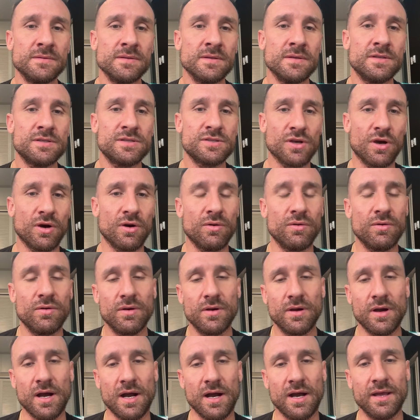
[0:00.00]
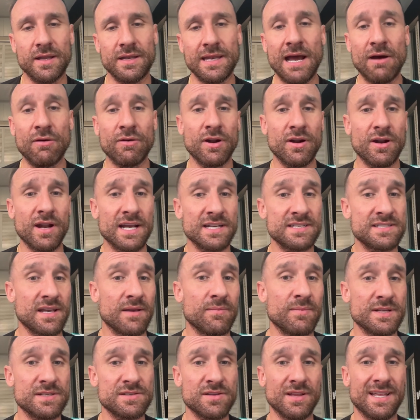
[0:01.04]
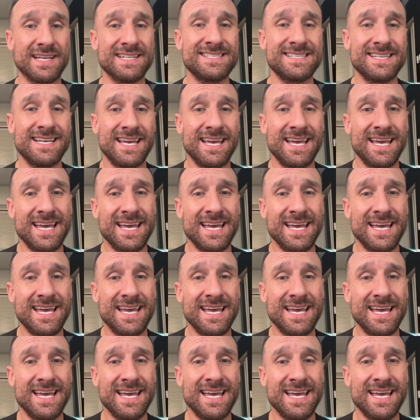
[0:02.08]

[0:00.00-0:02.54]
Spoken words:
So now in our next segment, so let's